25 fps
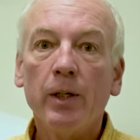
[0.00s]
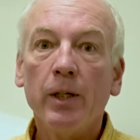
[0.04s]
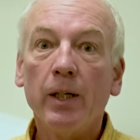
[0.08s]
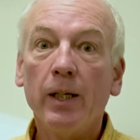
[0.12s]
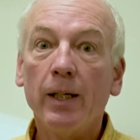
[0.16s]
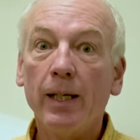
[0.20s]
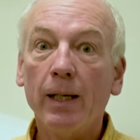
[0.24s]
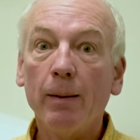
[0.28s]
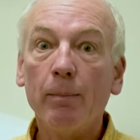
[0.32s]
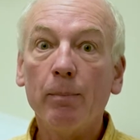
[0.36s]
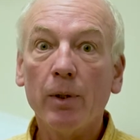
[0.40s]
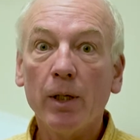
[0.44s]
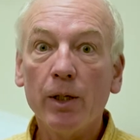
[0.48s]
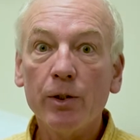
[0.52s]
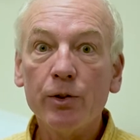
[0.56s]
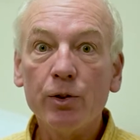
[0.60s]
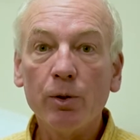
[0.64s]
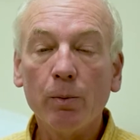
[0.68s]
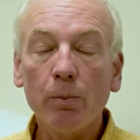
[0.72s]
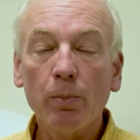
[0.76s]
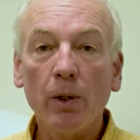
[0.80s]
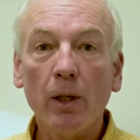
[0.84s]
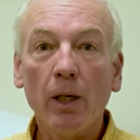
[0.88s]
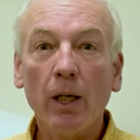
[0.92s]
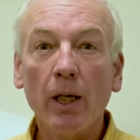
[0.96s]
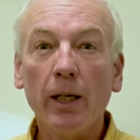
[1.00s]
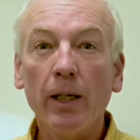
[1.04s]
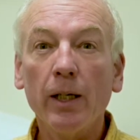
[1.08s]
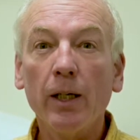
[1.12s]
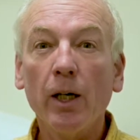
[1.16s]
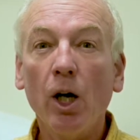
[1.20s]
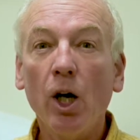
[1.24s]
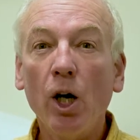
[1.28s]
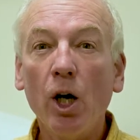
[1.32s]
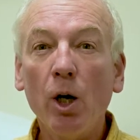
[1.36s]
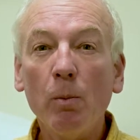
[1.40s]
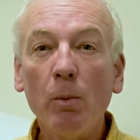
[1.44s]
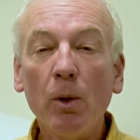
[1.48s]
and that blood supply
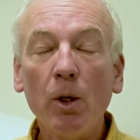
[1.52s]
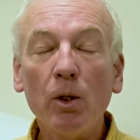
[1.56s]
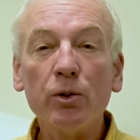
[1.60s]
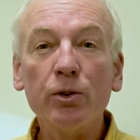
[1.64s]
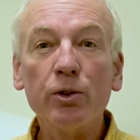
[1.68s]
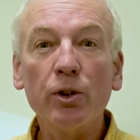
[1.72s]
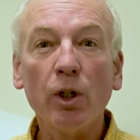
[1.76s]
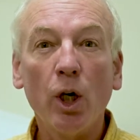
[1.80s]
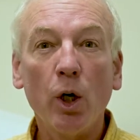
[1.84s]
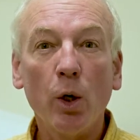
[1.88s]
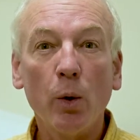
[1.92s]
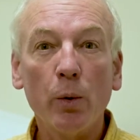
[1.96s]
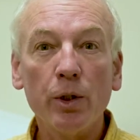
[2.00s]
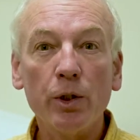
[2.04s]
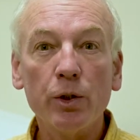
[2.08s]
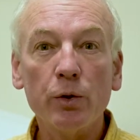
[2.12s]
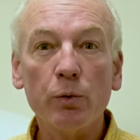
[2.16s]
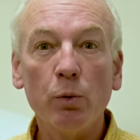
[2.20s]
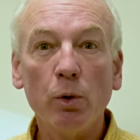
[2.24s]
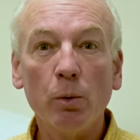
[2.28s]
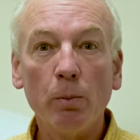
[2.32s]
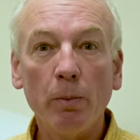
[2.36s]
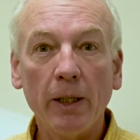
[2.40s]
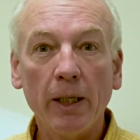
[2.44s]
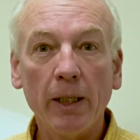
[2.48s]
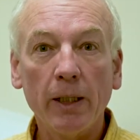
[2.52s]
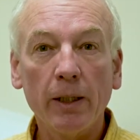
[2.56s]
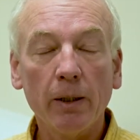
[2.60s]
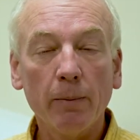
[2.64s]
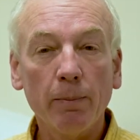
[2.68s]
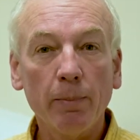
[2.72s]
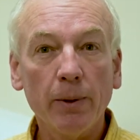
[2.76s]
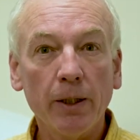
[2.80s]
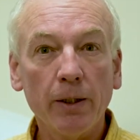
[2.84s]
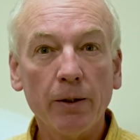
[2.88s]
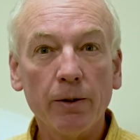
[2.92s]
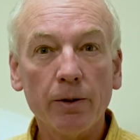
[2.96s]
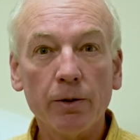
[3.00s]
almost always will make the
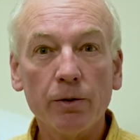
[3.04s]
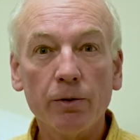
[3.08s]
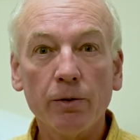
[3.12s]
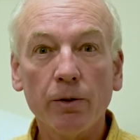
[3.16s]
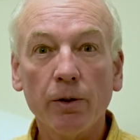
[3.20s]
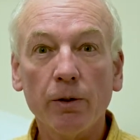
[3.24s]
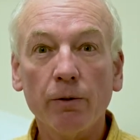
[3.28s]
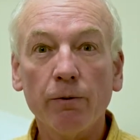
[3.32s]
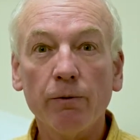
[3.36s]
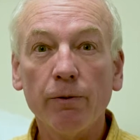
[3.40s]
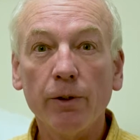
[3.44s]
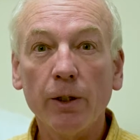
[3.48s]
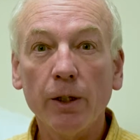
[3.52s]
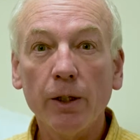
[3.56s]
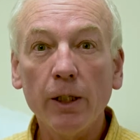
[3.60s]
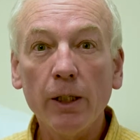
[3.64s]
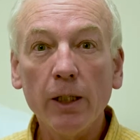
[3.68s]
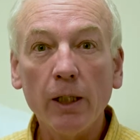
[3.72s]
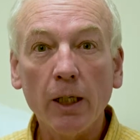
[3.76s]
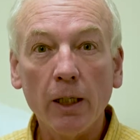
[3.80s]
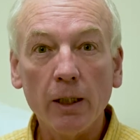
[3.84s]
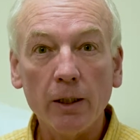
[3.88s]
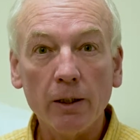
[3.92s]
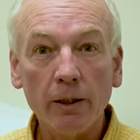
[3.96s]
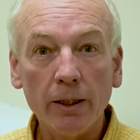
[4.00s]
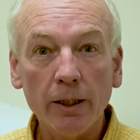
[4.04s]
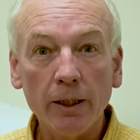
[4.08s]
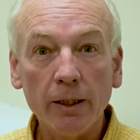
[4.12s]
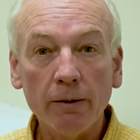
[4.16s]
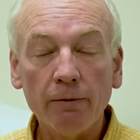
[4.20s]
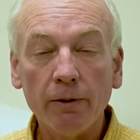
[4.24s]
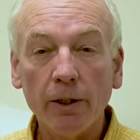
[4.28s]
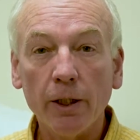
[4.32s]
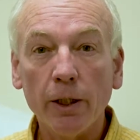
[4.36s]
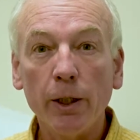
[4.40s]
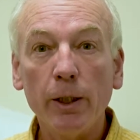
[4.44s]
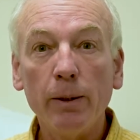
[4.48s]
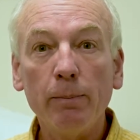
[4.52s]
penis look very ugly,
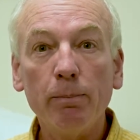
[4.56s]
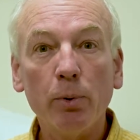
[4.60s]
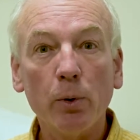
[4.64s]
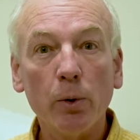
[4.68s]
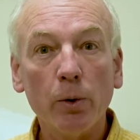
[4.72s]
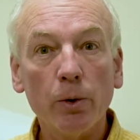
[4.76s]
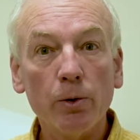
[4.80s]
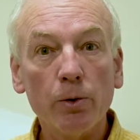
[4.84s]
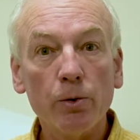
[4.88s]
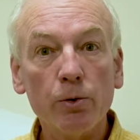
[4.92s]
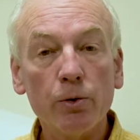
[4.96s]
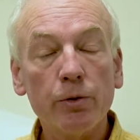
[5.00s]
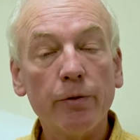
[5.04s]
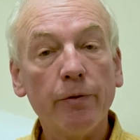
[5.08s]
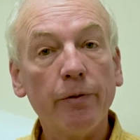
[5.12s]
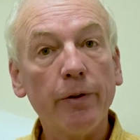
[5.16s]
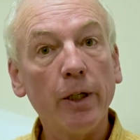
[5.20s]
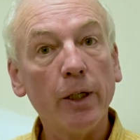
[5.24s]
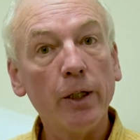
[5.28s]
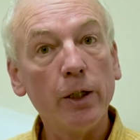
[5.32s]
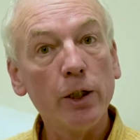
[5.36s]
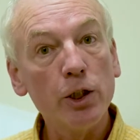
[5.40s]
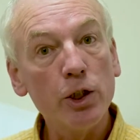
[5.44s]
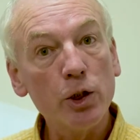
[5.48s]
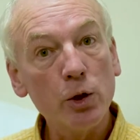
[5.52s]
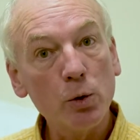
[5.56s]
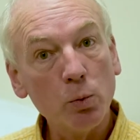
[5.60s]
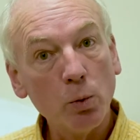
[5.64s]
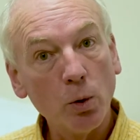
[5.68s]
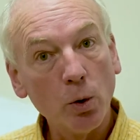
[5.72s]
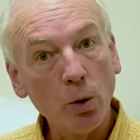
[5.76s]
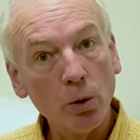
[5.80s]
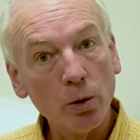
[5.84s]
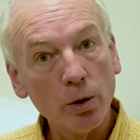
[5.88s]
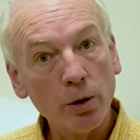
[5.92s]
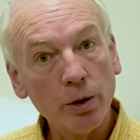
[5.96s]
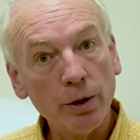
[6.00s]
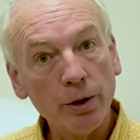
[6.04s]
very bruised, very
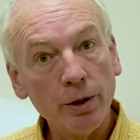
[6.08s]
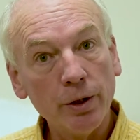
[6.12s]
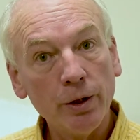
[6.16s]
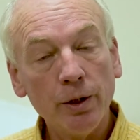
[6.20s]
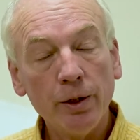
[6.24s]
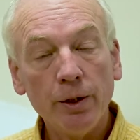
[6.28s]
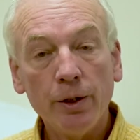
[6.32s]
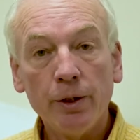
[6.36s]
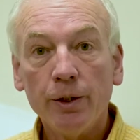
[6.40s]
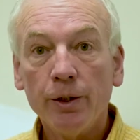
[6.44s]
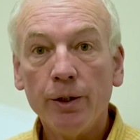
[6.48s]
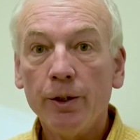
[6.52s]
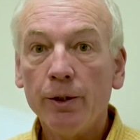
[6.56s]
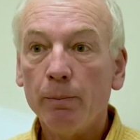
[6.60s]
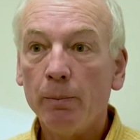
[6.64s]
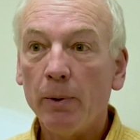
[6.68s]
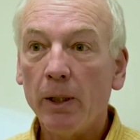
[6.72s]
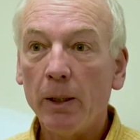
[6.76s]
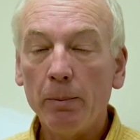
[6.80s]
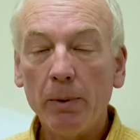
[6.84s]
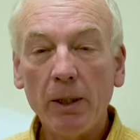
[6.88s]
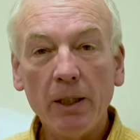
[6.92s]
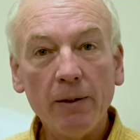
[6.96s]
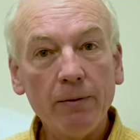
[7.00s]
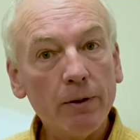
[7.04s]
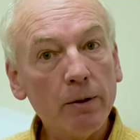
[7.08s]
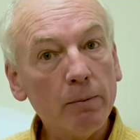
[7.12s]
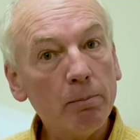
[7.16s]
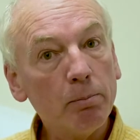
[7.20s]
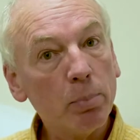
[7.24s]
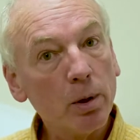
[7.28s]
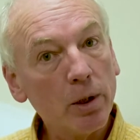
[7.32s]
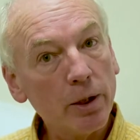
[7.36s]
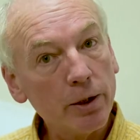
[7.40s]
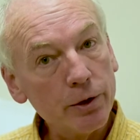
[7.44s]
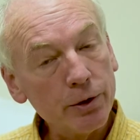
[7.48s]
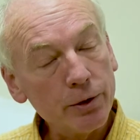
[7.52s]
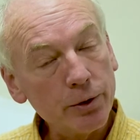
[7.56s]
swollen, maybe even
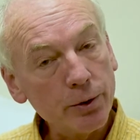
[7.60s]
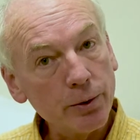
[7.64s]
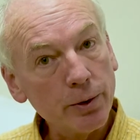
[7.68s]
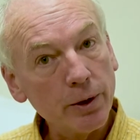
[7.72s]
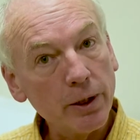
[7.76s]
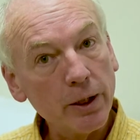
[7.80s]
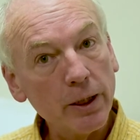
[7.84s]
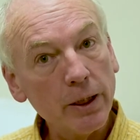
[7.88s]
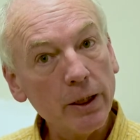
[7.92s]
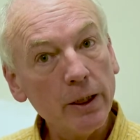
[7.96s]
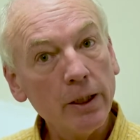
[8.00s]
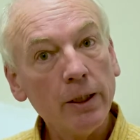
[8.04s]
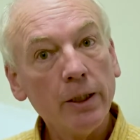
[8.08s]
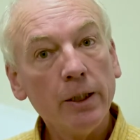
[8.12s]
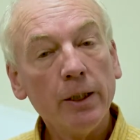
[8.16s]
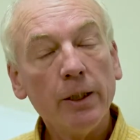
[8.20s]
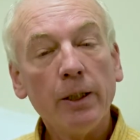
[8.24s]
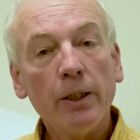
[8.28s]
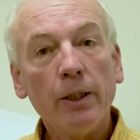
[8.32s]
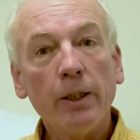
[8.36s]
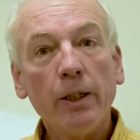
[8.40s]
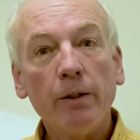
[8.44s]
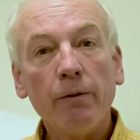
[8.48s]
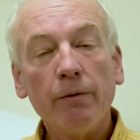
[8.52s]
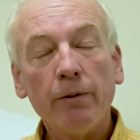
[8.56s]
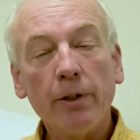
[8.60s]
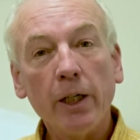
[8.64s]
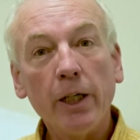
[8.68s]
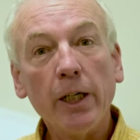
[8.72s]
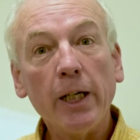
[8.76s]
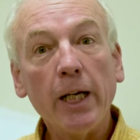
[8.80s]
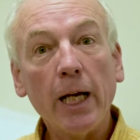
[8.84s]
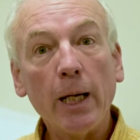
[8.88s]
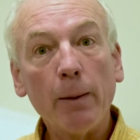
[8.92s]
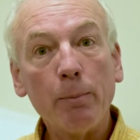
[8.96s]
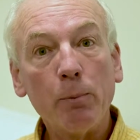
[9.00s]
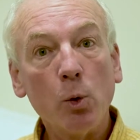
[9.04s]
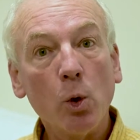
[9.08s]
blistery, and
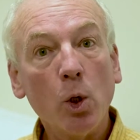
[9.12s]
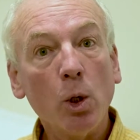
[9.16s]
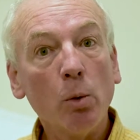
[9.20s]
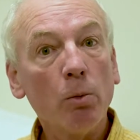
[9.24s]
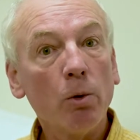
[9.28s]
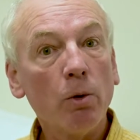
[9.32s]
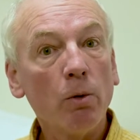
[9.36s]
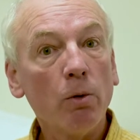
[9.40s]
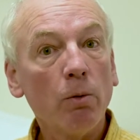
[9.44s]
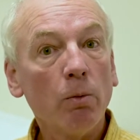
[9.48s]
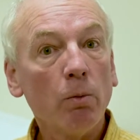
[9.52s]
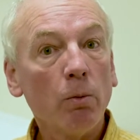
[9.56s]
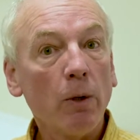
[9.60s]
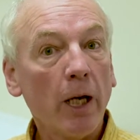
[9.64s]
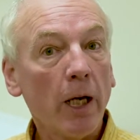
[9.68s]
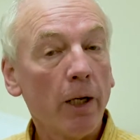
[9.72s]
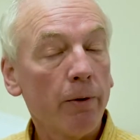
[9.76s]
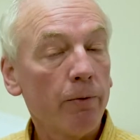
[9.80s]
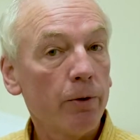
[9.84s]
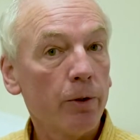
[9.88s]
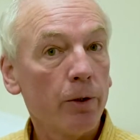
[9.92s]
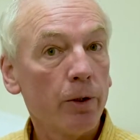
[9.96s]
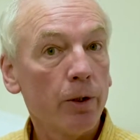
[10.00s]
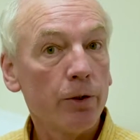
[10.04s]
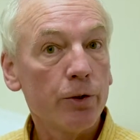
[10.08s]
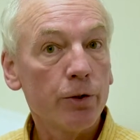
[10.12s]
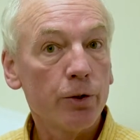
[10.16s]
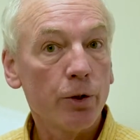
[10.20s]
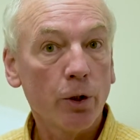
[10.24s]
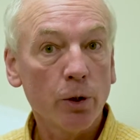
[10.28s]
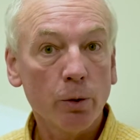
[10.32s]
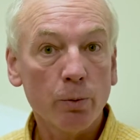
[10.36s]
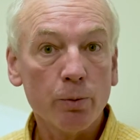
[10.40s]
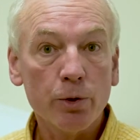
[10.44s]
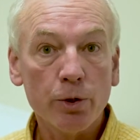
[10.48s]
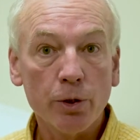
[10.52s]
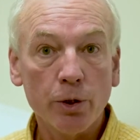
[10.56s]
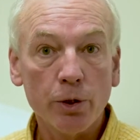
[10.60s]
very abnormal after a
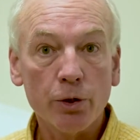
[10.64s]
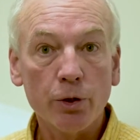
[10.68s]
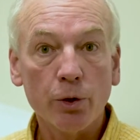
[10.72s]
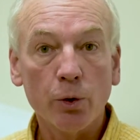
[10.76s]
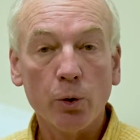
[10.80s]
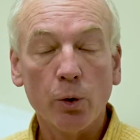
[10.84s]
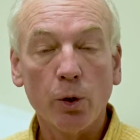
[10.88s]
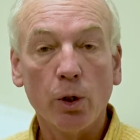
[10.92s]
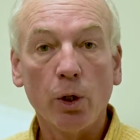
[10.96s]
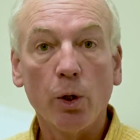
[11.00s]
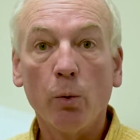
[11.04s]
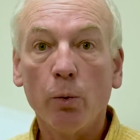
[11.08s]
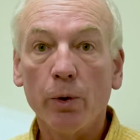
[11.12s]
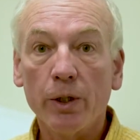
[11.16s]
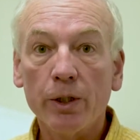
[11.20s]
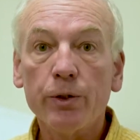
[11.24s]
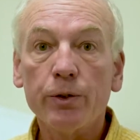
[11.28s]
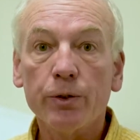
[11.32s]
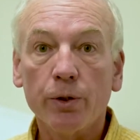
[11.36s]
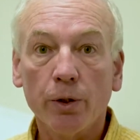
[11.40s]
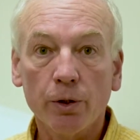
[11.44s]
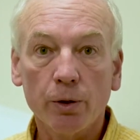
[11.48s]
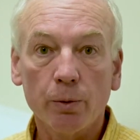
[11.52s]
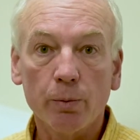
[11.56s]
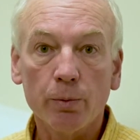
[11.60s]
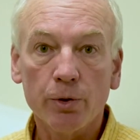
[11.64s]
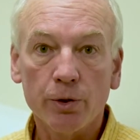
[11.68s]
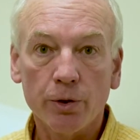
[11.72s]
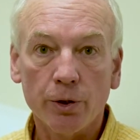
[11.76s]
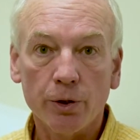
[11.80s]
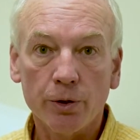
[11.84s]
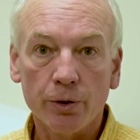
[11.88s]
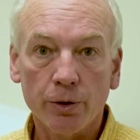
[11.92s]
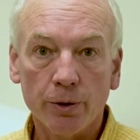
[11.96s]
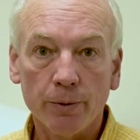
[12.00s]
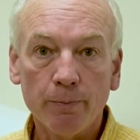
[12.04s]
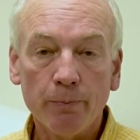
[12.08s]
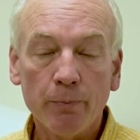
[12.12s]
circumcision or a
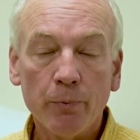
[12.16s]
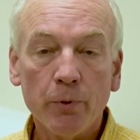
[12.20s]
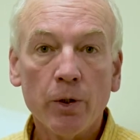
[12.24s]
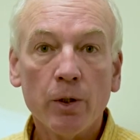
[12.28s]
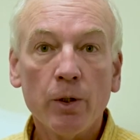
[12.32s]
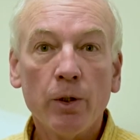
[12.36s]
recircumcision.